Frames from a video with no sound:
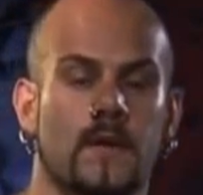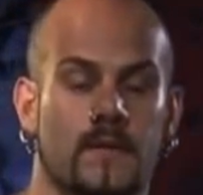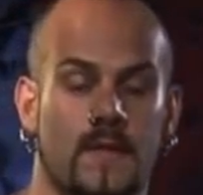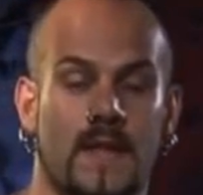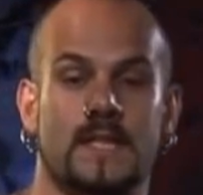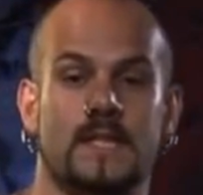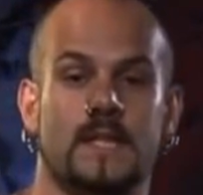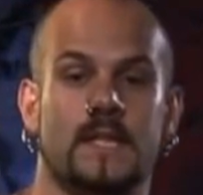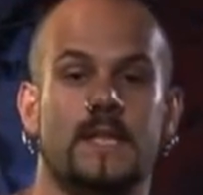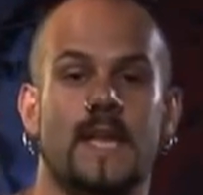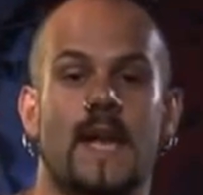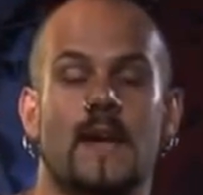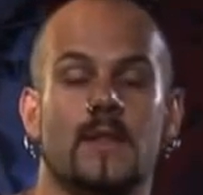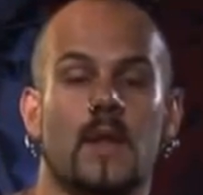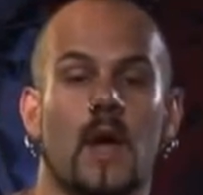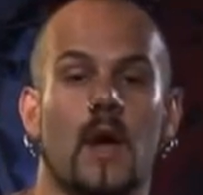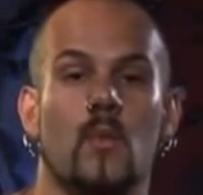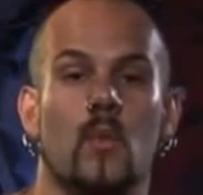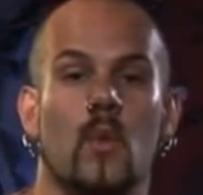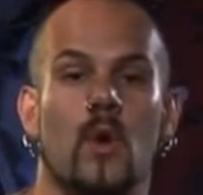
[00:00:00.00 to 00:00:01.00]
If that's the sound
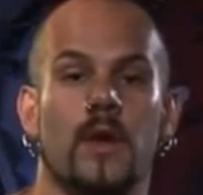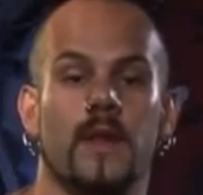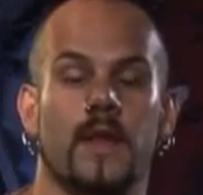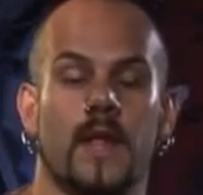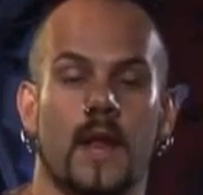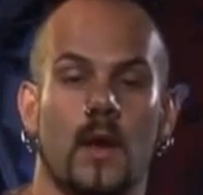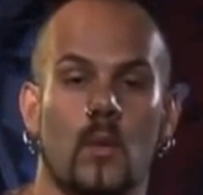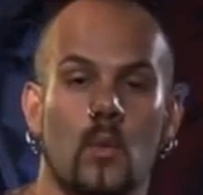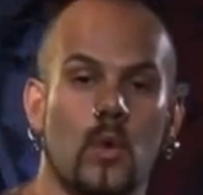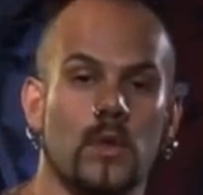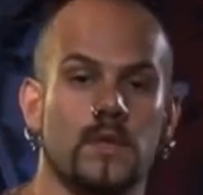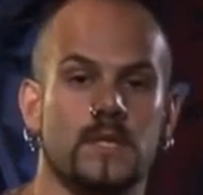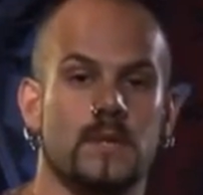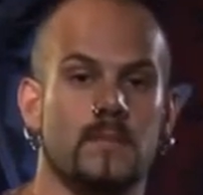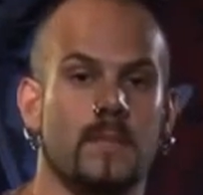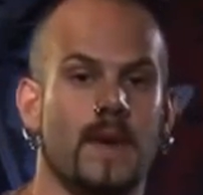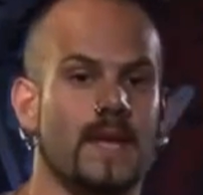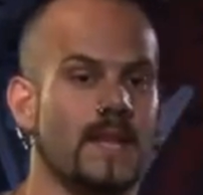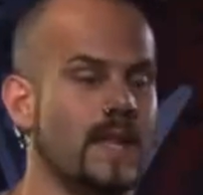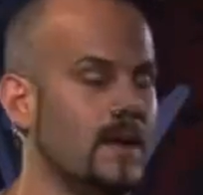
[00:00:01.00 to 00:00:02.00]
that I want, and I want
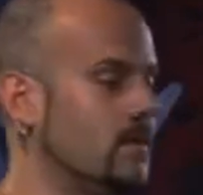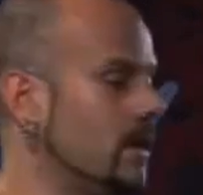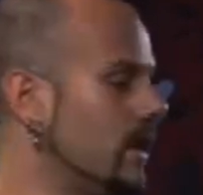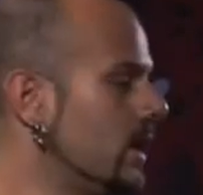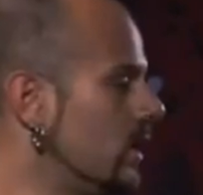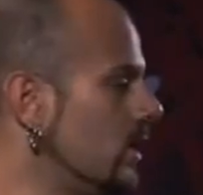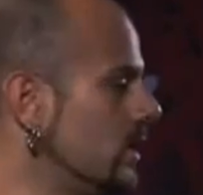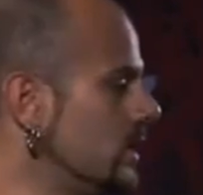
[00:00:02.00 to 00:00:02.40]
to make that my